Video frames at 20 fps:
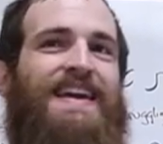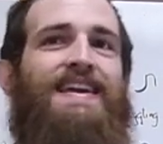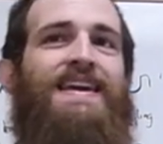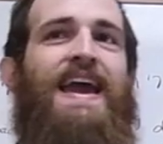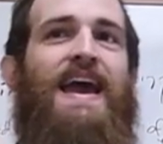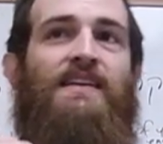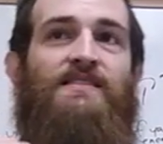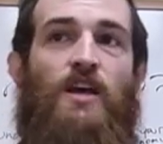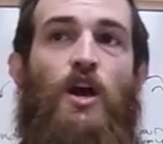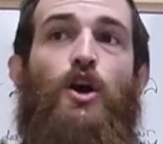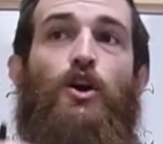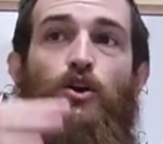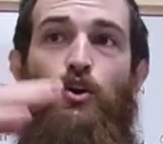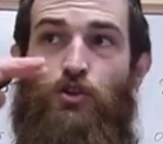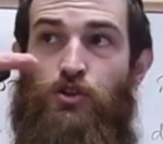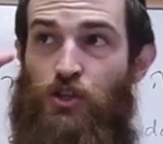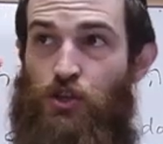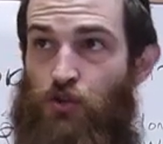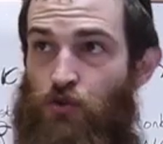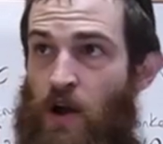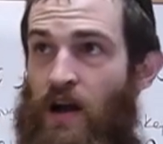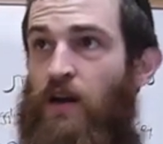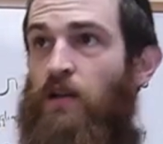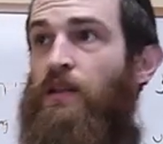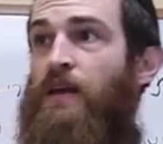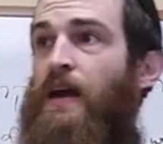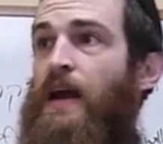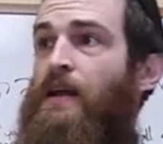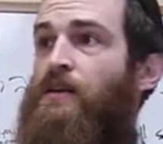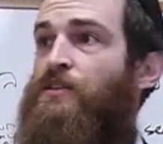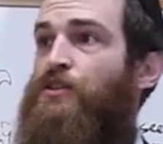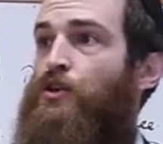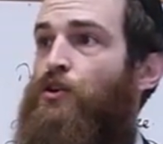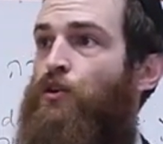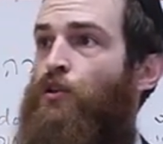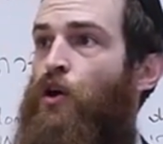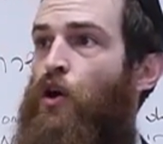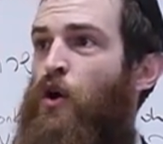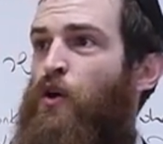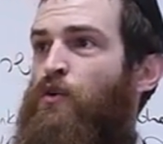say, yes, you're struggling under
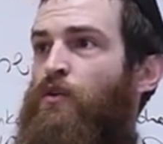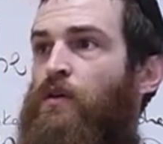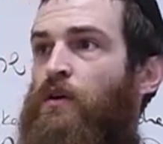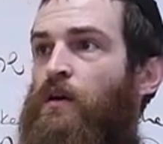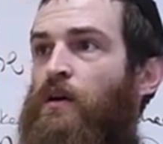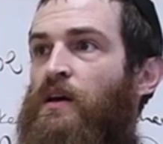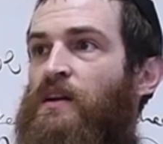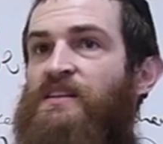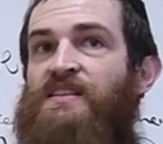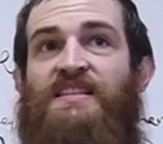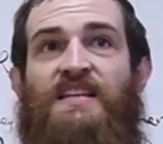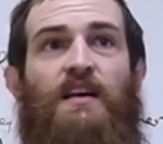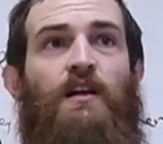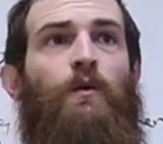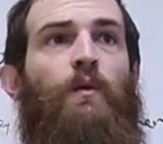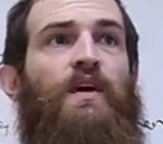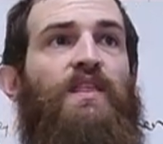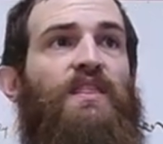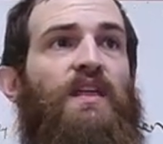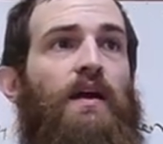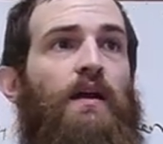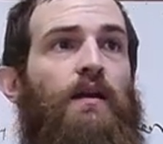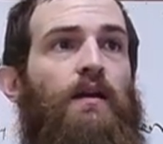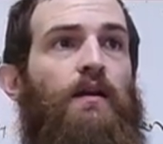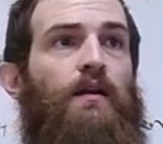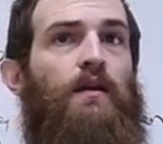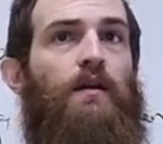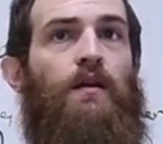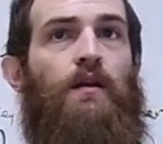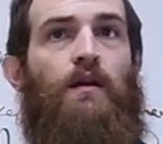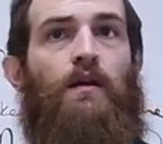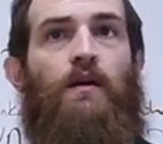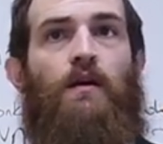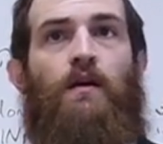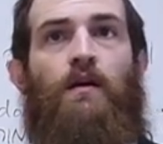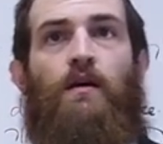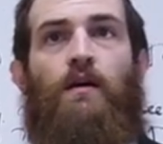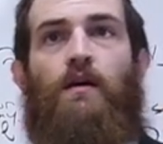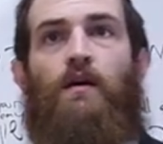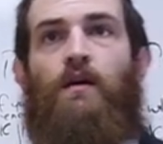your load. Deal with it.
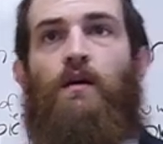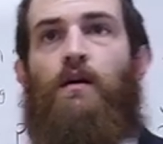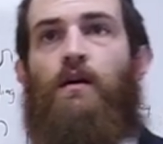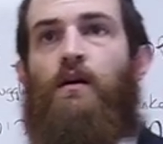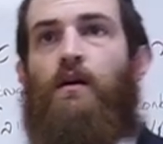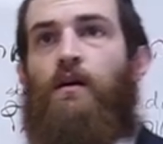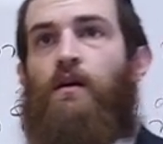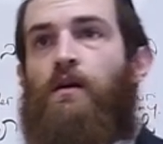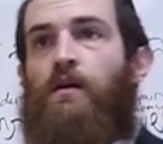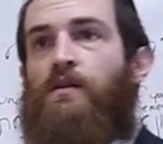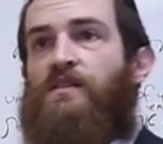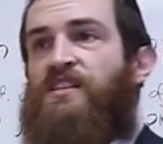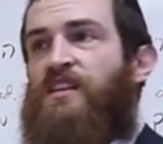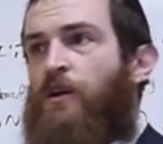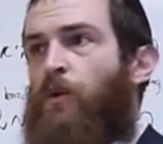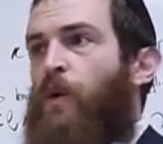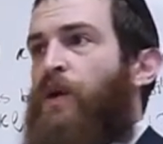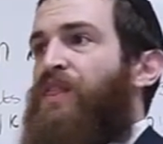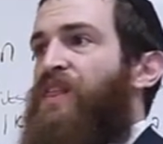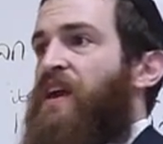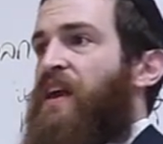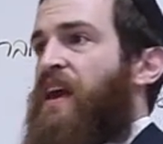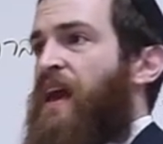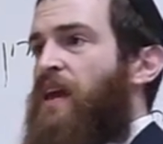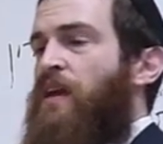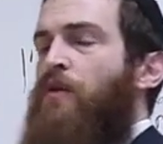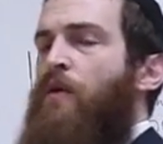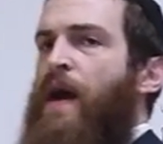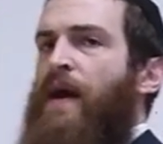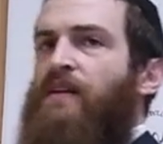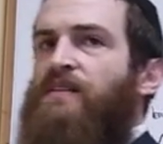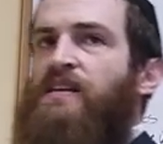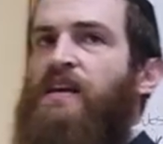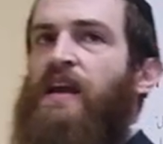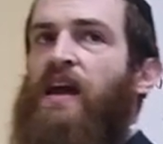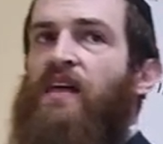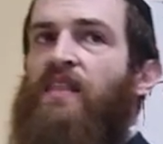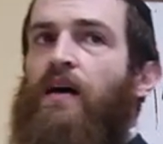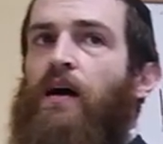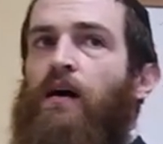Deal with it. Get your act
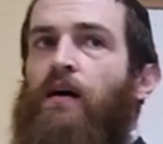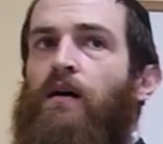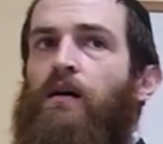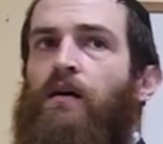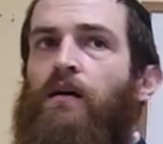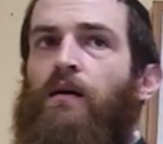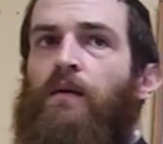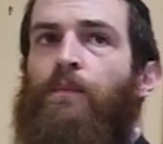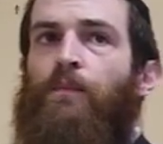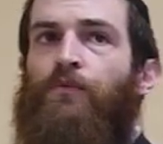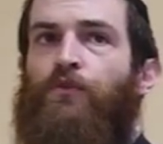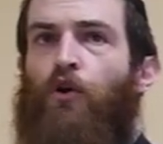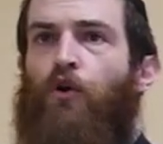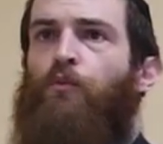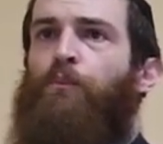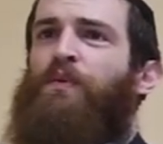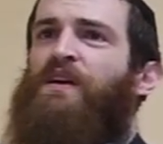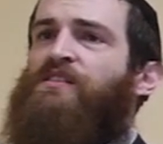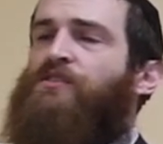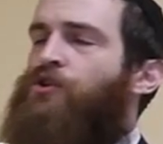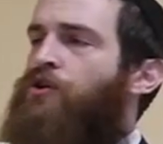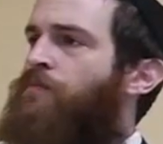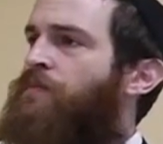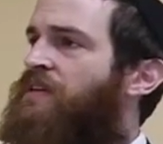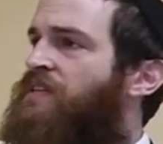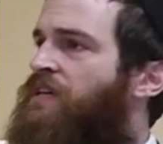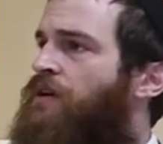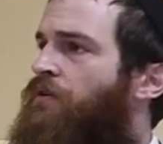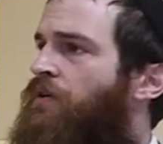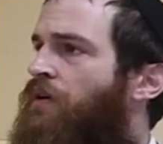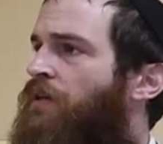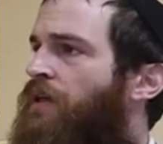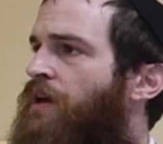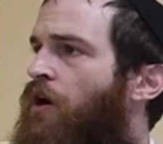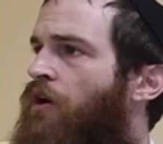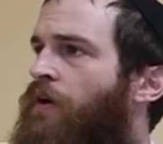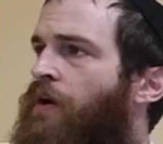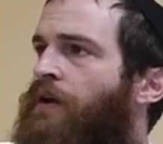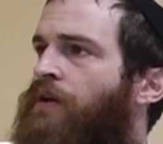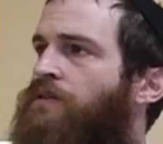together. Don't be so
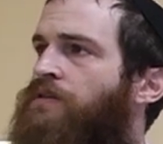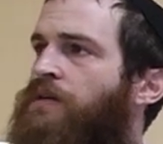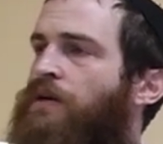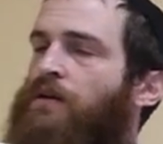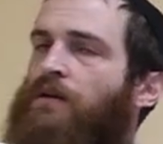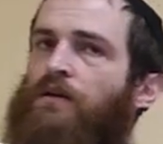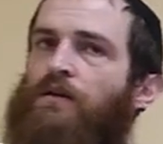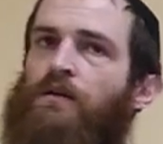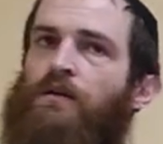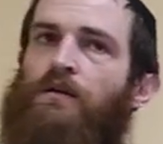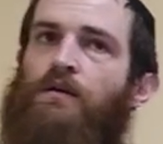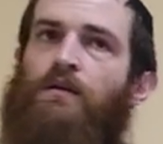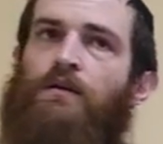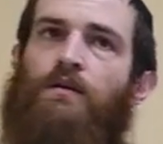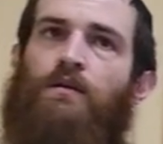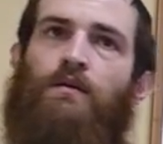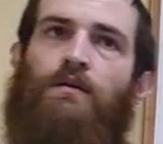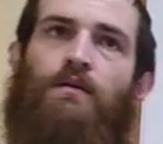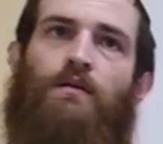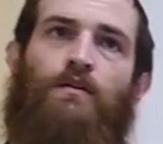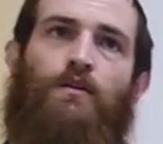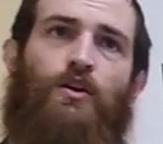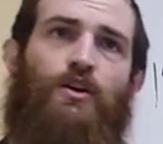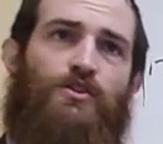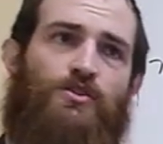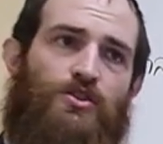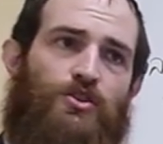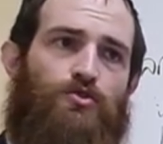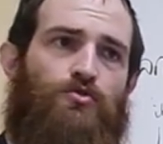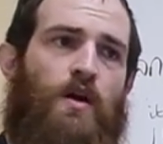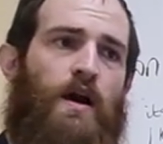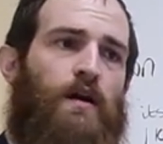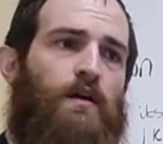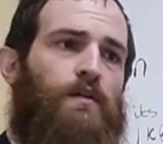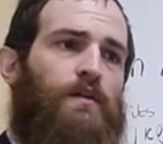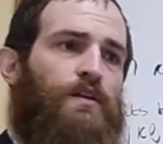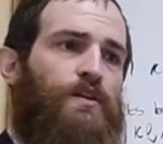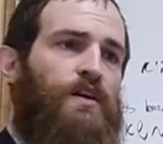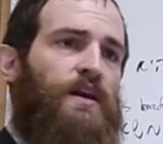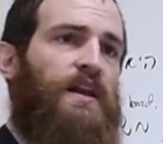materially oriented. You can
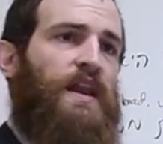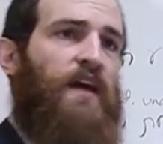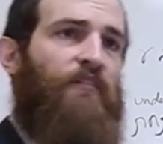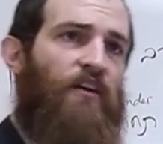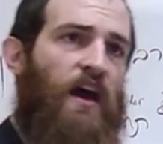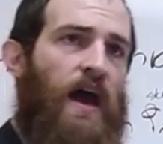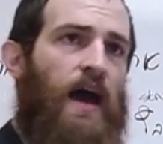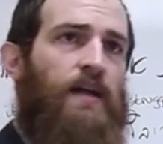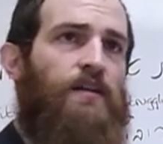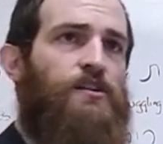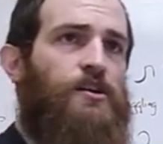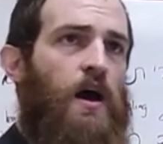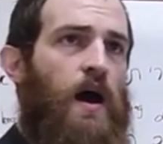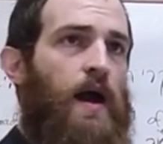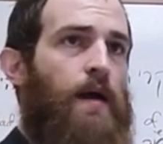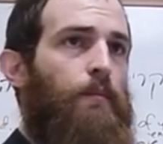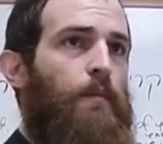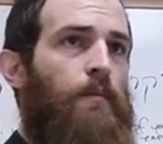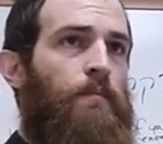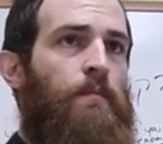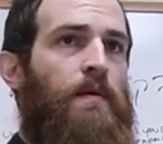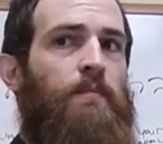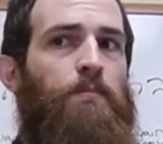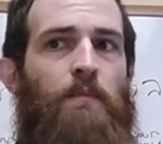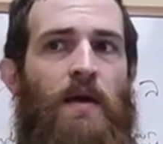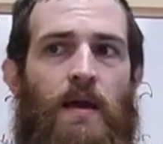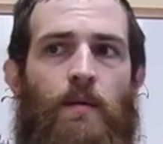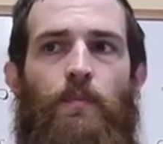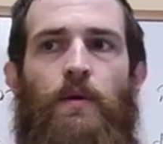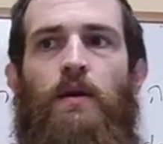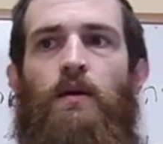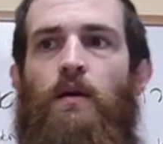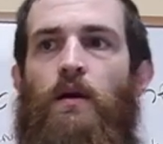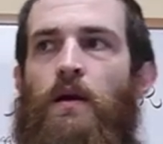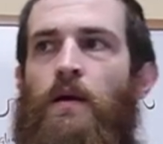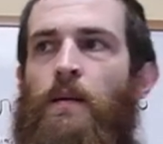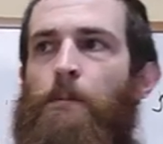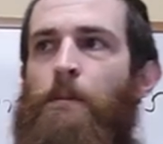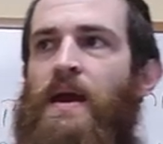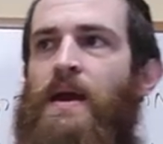struggle and you can have a hard time, and maybe
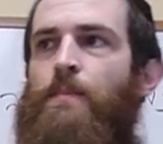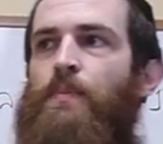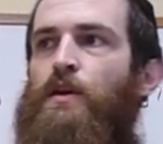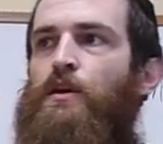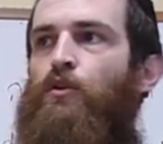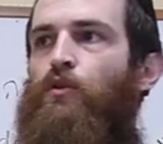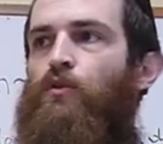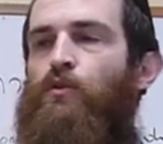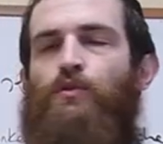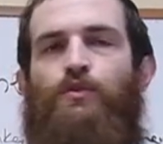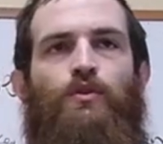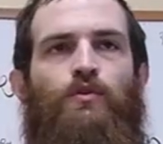maybe you'll